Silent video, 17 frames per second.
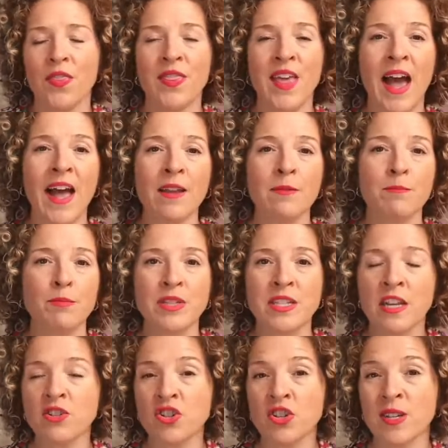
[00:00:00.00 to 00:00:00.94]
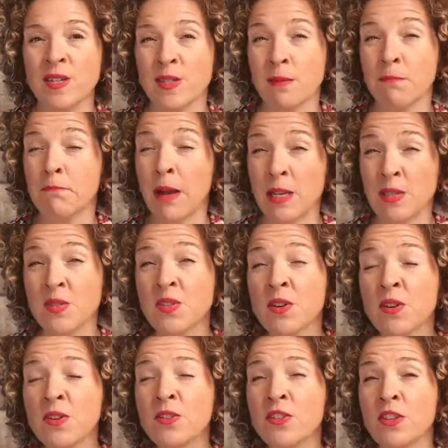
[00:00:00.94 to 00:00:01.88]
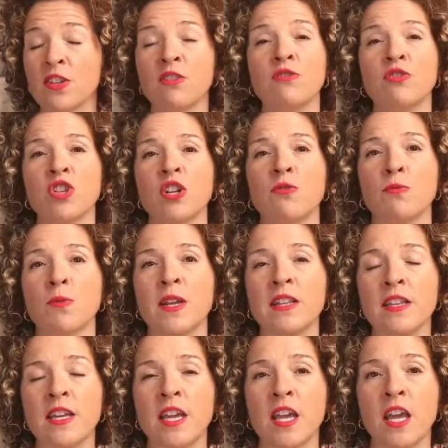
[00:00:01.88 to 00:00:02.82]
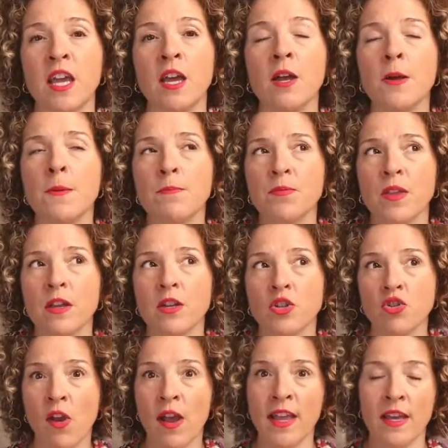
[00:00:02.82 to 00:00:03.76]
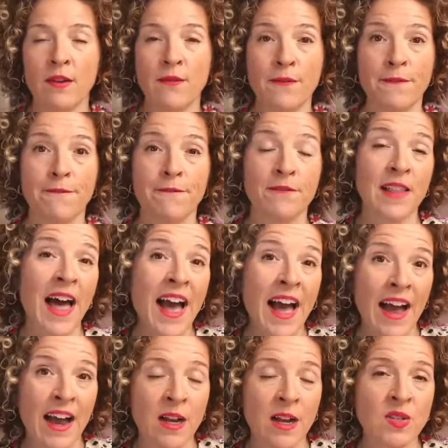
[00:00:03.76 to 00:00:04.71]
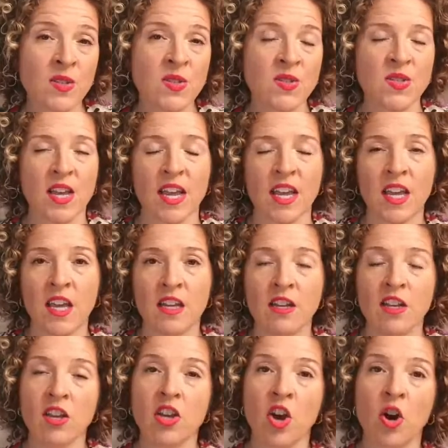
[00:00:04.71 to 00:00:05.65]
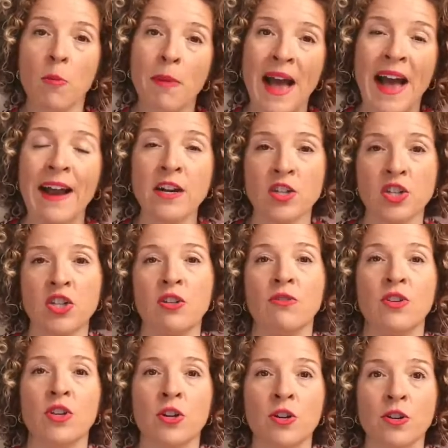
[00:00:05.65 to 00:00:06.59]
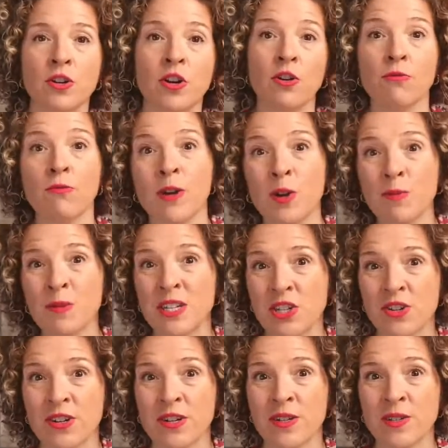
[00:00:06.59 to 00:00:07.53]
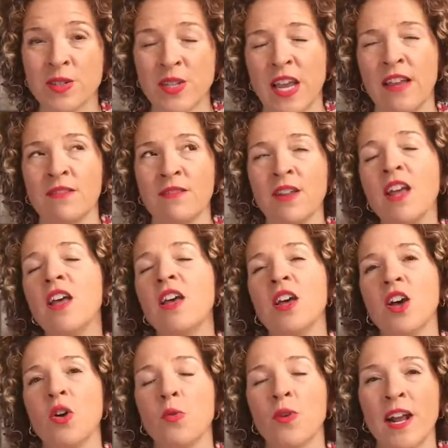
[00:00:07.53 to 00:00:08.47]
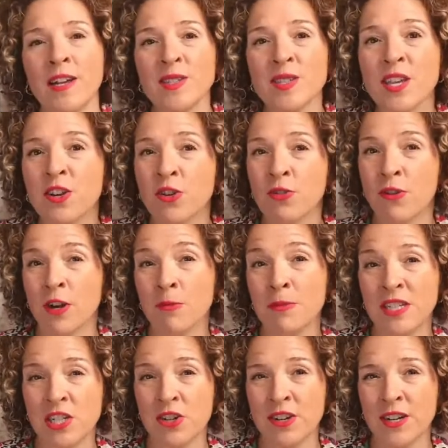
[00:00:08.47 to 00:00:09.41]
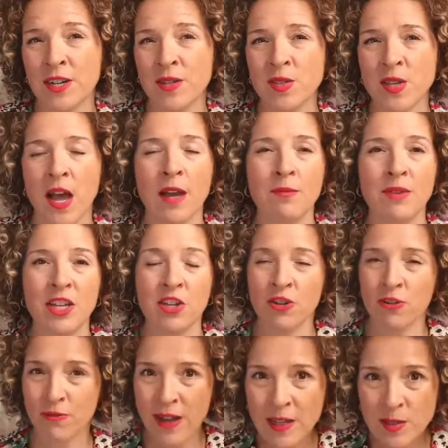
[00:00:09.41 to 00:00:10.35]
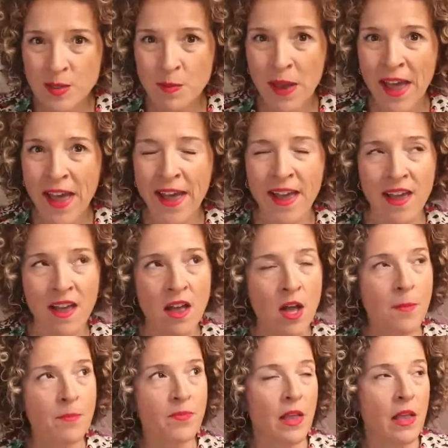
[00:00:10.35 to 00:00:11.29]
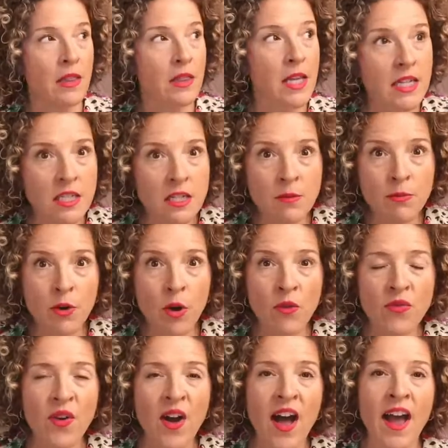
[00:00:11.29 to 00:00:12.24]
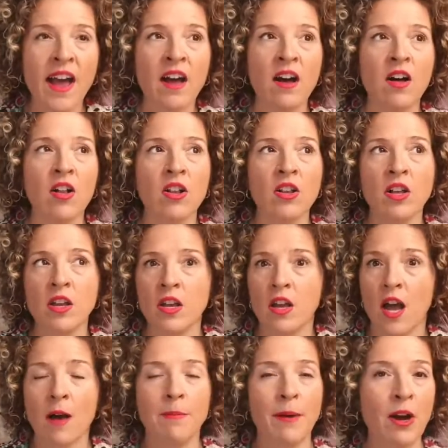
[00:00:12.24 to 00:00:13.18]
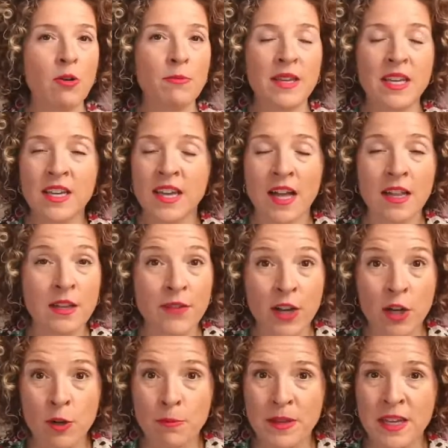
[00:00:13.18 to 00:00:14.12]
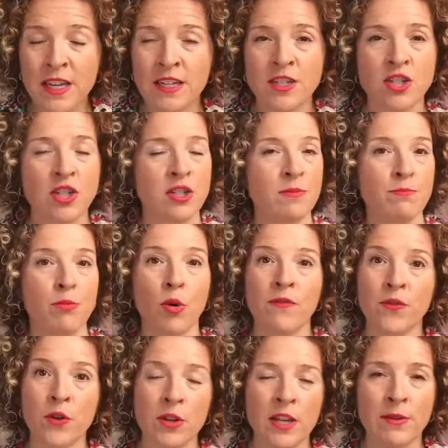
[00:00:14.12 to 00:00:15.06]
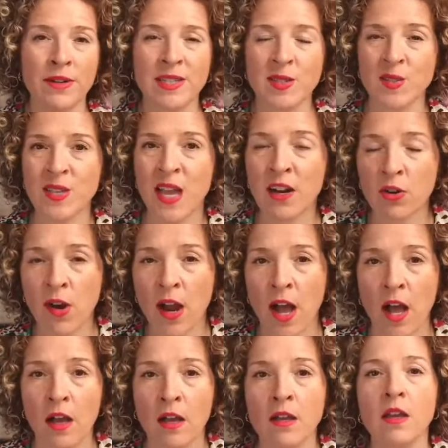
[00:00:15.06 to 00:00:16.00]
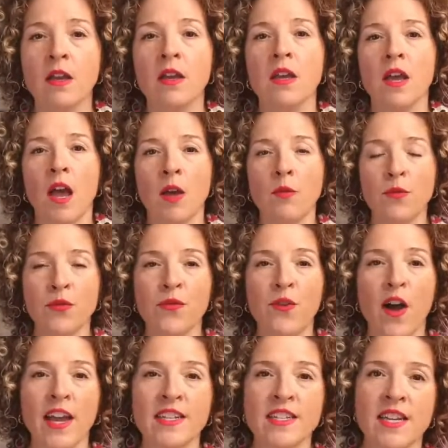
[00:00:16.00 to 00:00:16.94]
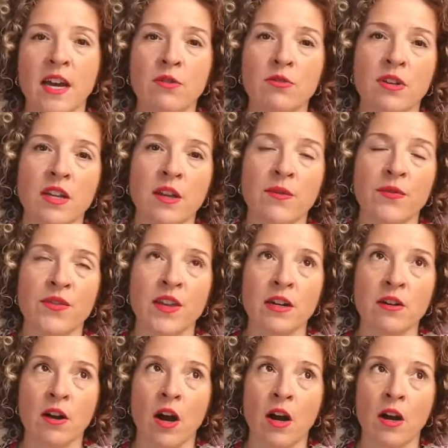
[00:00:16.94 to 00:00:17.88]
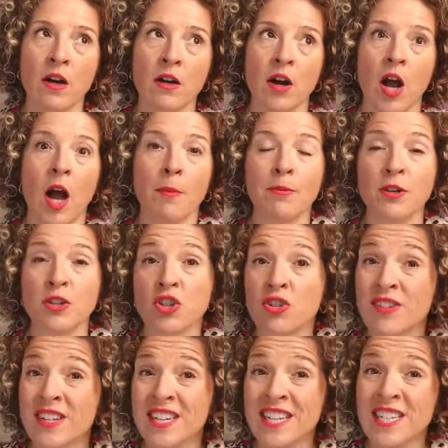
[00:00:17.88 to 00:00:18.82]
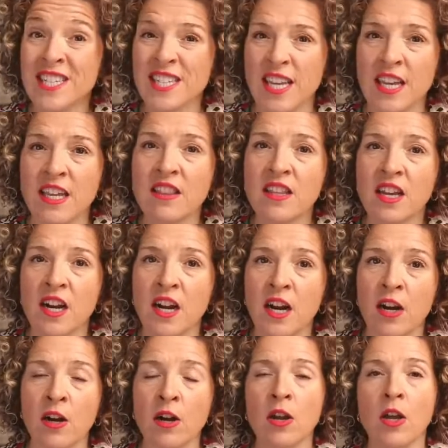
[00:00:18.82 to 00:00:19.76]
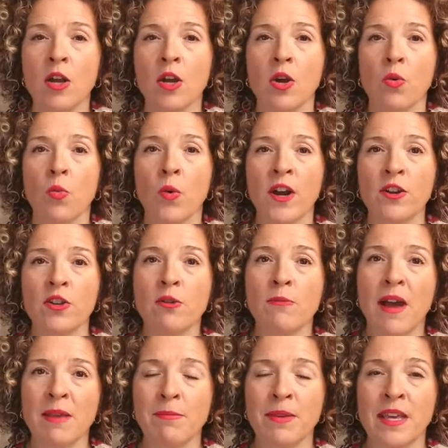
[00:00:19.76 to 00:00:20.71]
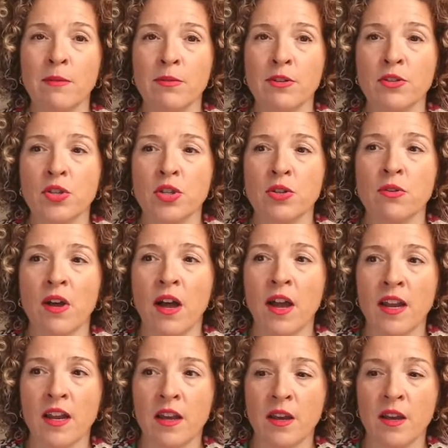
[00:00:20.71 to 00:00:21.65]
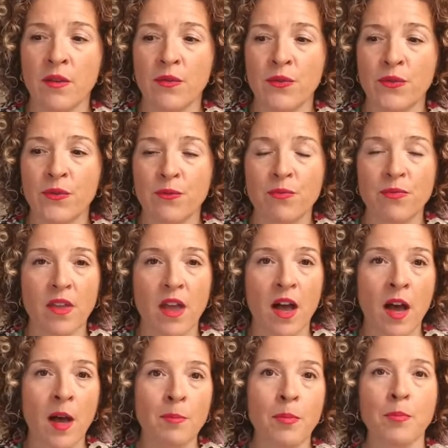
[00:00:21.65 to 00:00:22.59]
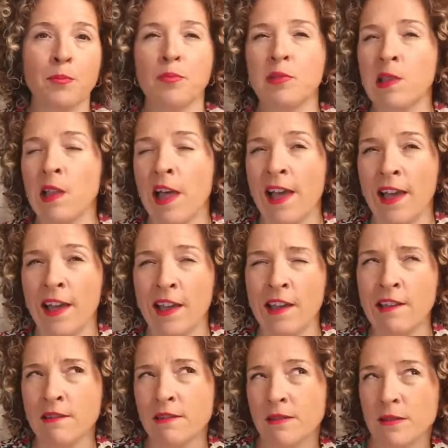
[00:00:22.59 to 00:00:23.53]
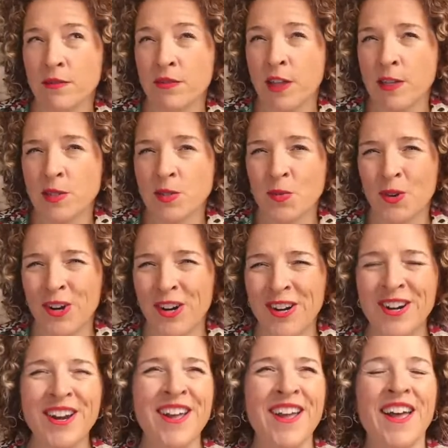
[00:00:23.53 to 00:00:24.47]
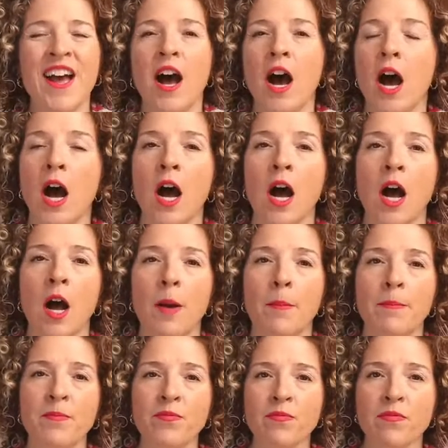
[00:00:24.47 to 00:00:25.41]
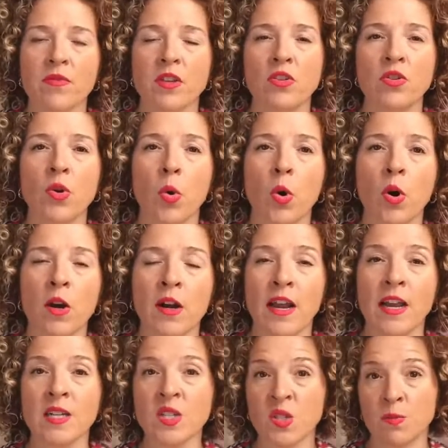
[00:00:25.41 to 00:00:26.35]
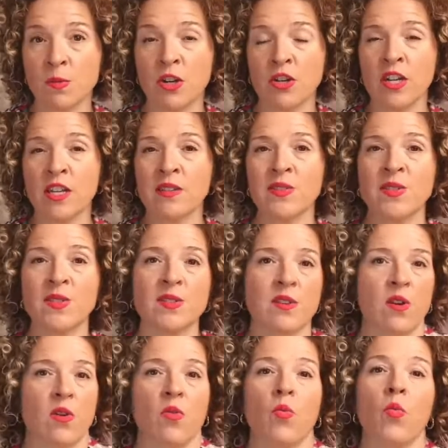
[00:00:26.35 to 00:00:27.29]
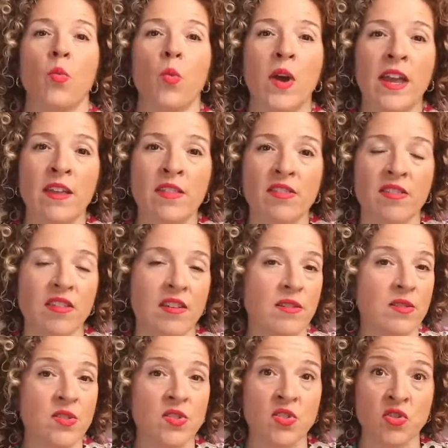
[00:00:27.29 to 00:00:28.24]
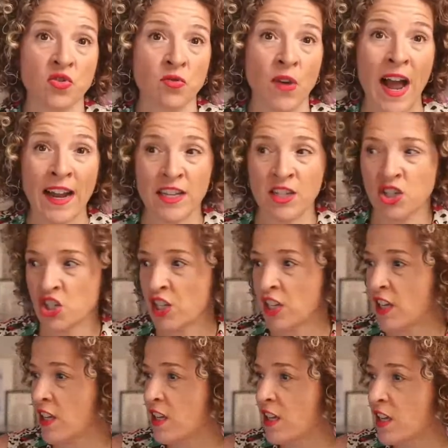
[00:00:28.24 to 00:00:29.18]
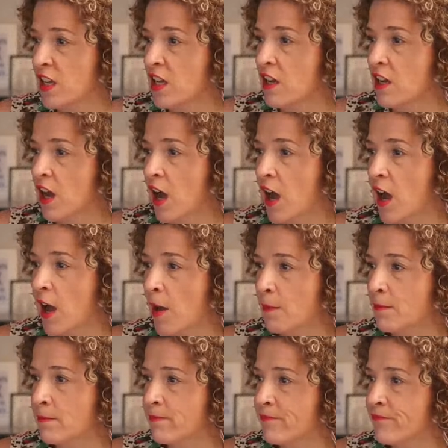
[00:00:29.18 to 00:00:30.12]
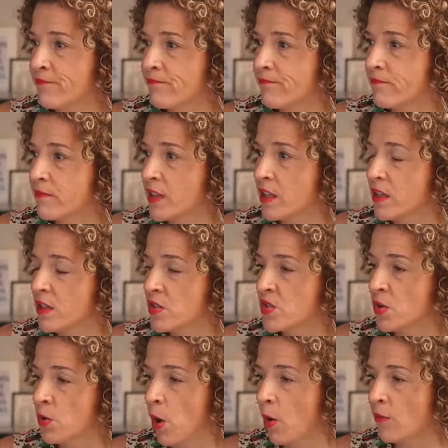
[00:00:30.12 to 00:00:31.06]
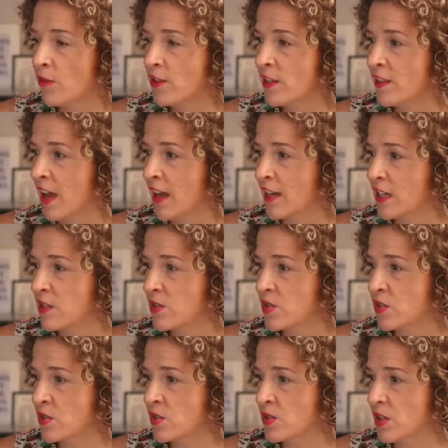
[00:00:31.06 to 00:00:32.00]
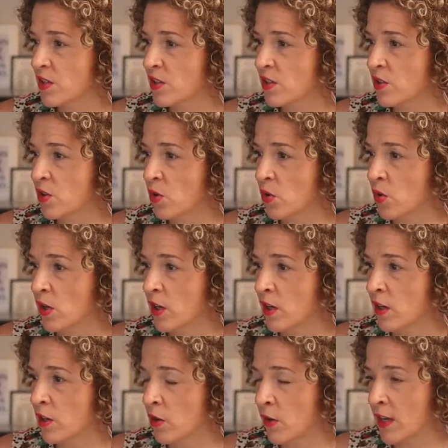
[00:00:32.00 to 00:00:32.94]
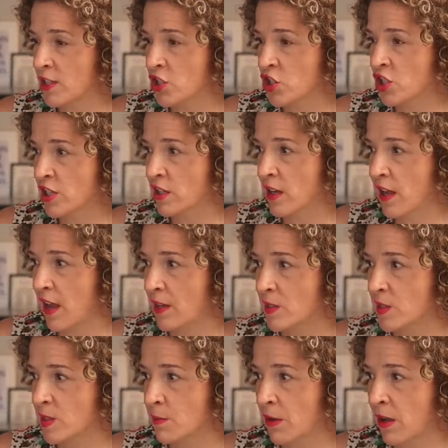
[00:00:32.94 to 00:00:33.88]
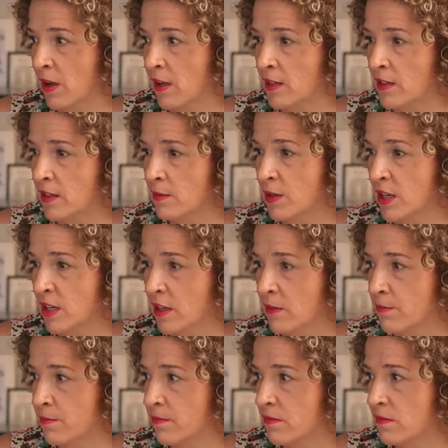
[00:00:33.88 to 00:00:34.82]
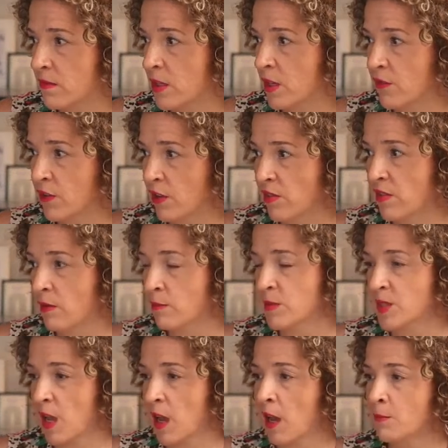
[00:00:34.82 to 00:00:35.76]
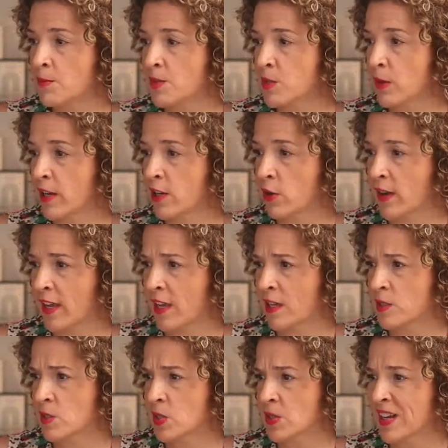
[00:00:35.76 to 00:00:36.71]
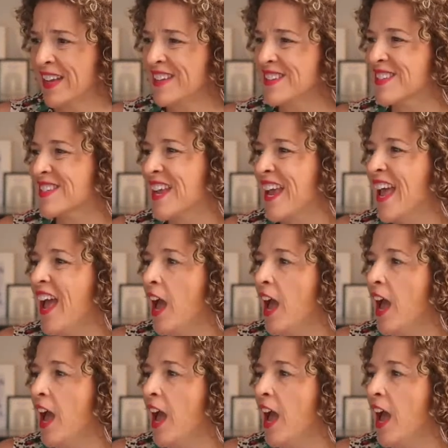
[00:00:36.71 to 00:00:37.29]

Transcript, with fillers: that potentially is a muscle that you should really try and flex and go back to your career materials. And when I say career materials, I mean your resume, LinkedIn profile, about me, elevator pitch, portfolio, etc., and find out if there are opportunities in there where you might be able to kind of upplay, if that's a word, um, your experience with strategy. Um, so hopefully that answers your question, Esteban. I'm going to give it a thumbs up so I know I answered it.